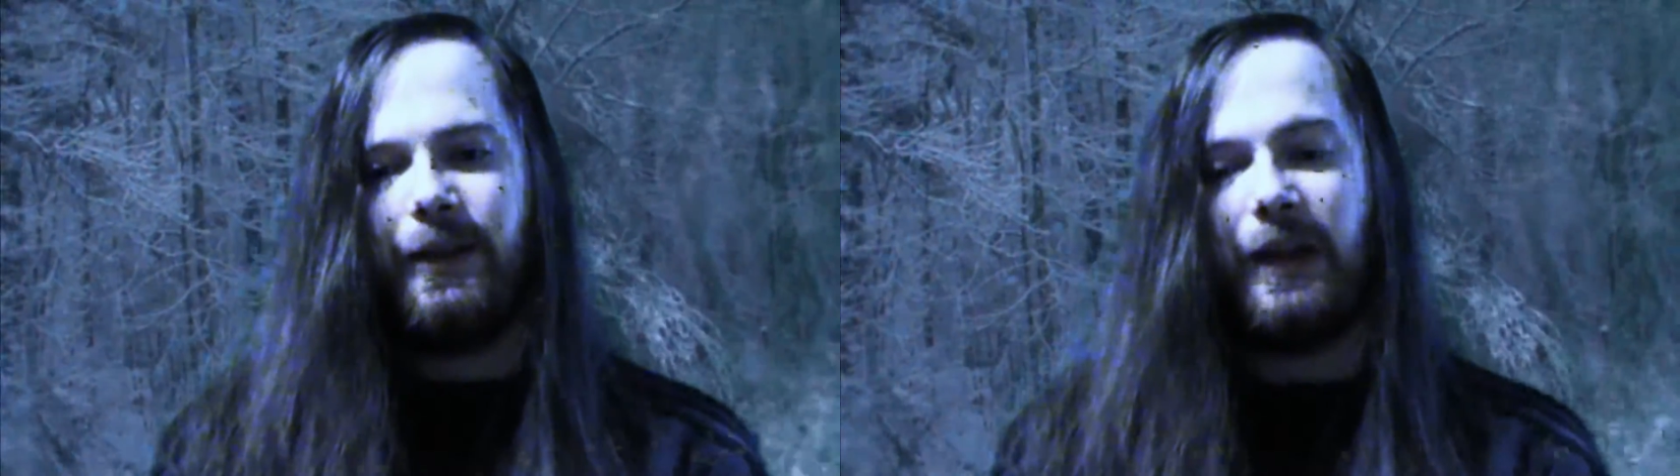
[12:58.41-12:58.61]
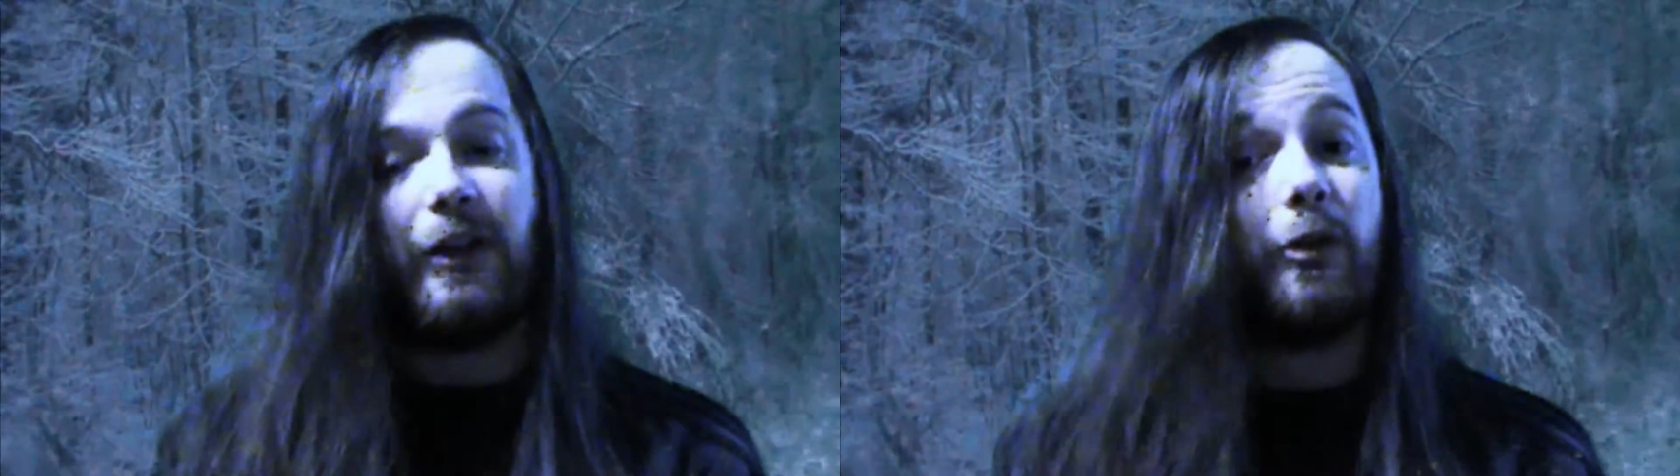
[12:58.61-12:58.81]

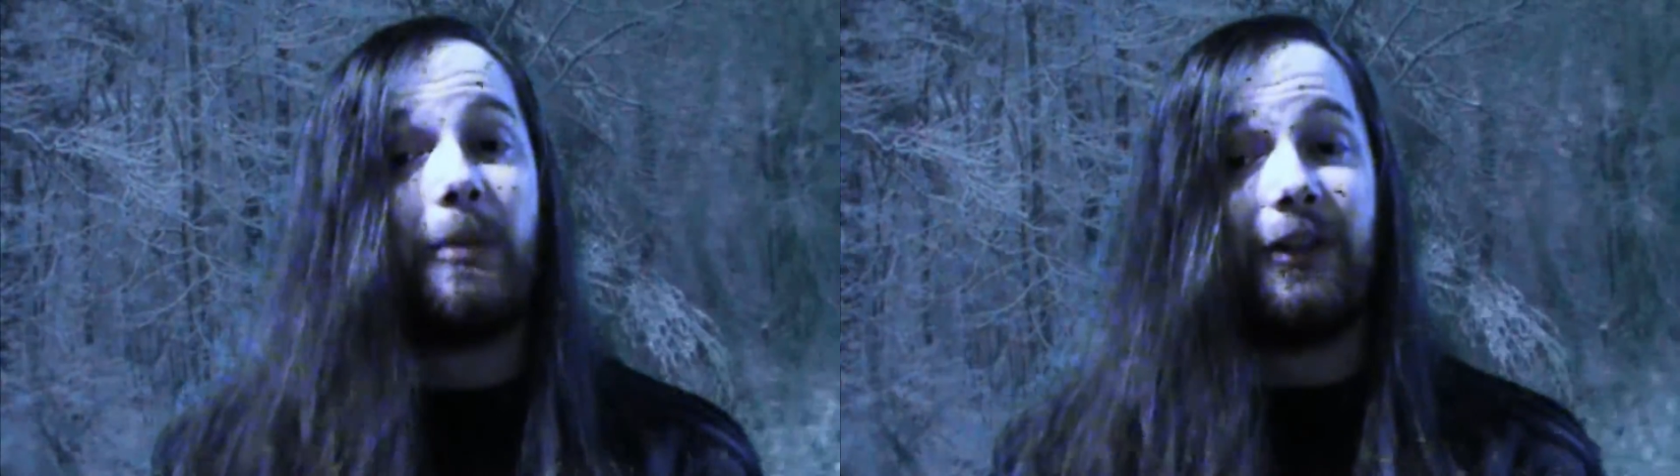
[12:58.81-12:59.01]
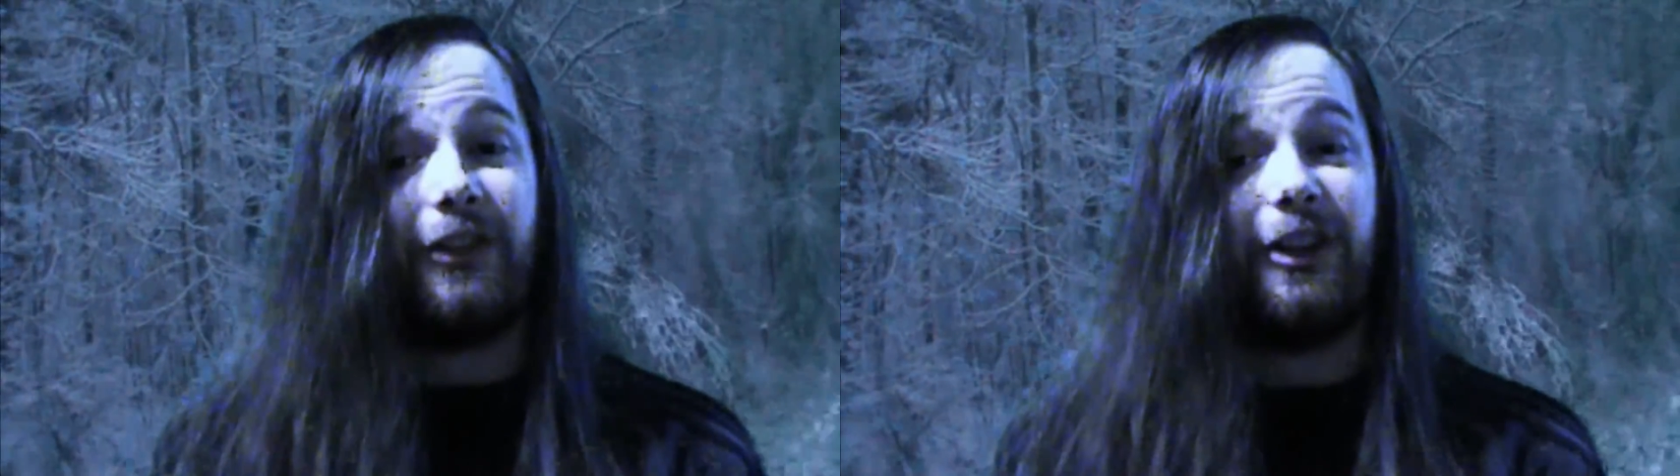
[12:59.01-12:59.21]
to
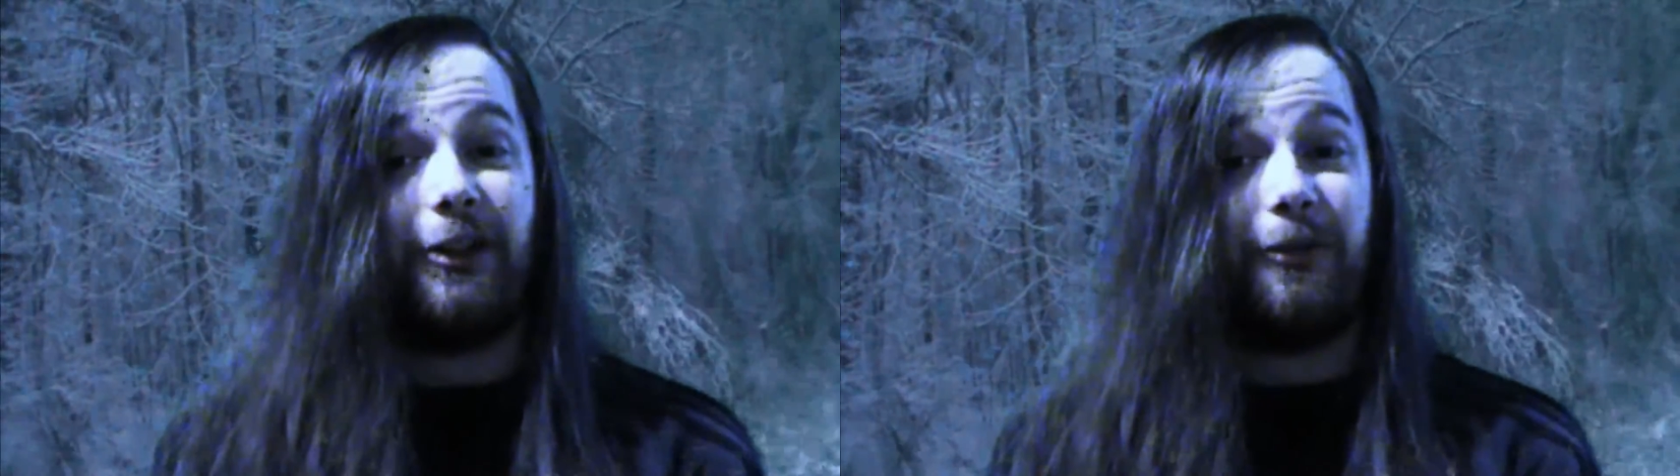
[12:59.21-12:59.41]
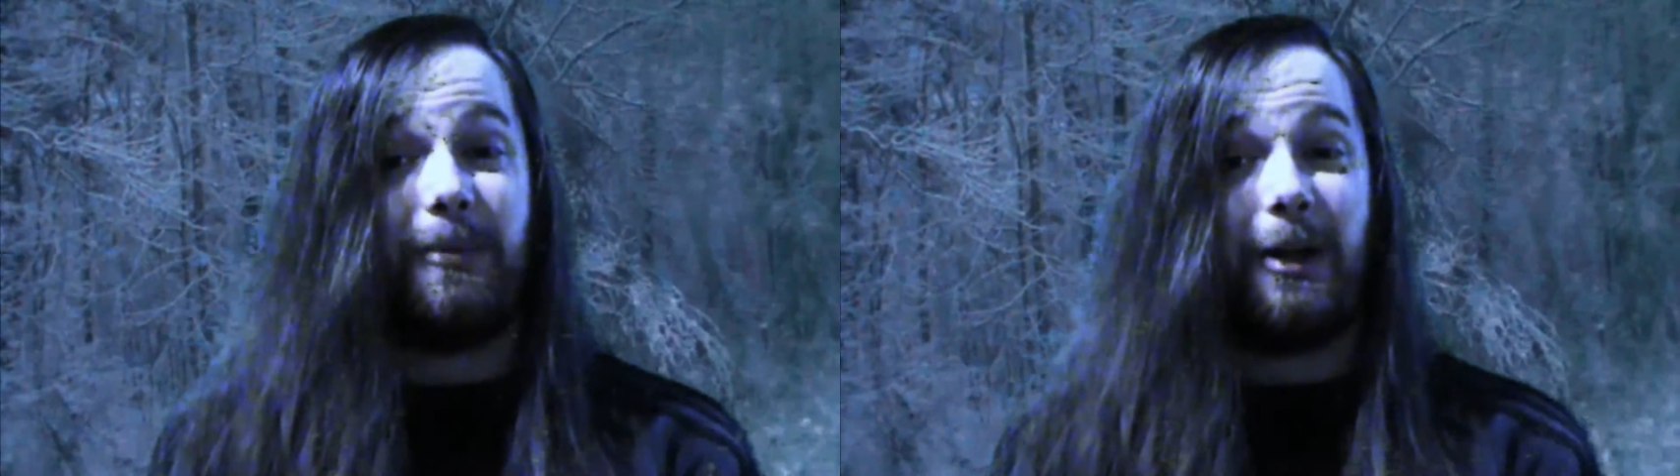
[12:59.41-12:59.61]

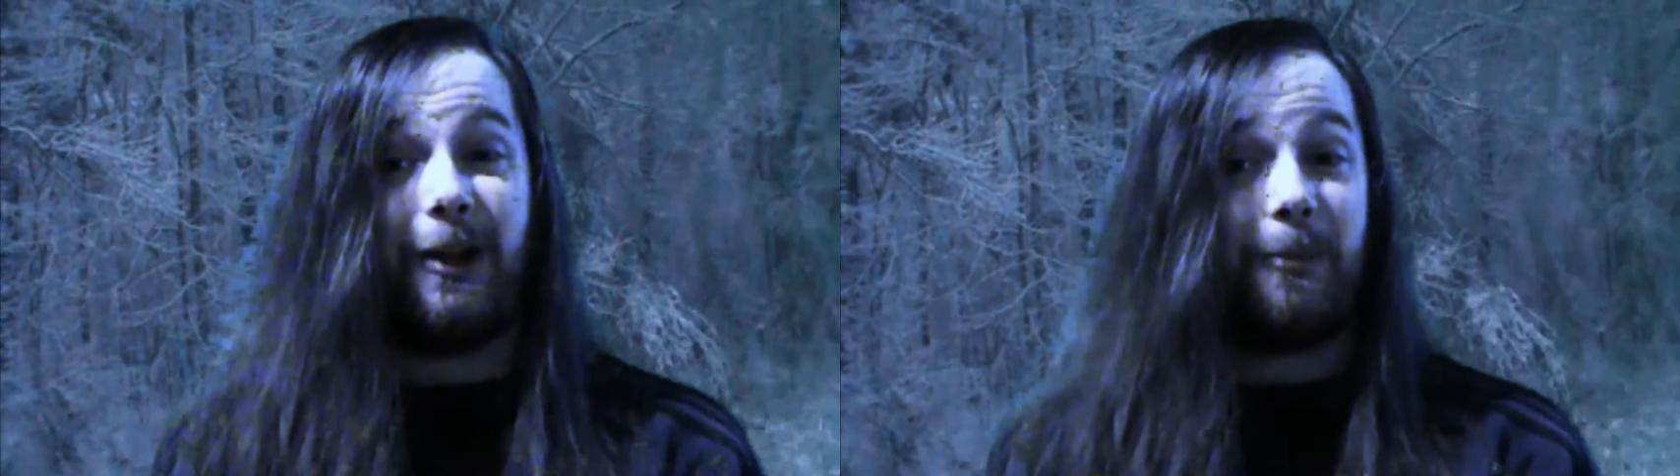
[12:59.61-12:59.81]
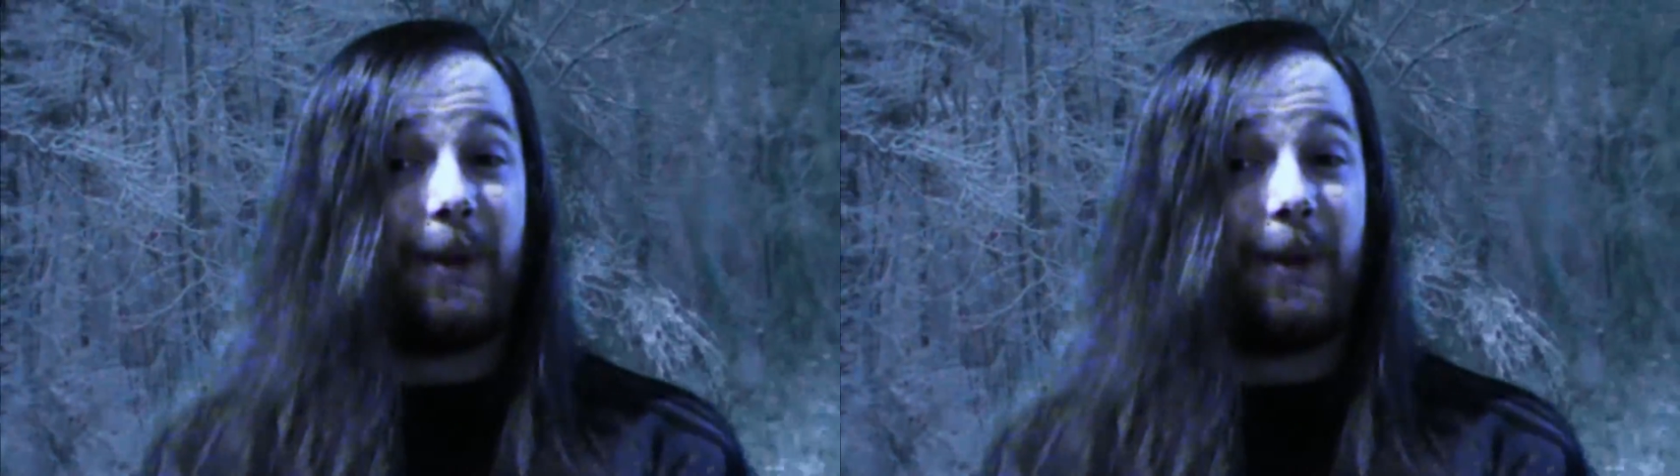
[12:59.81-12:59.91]
myself about how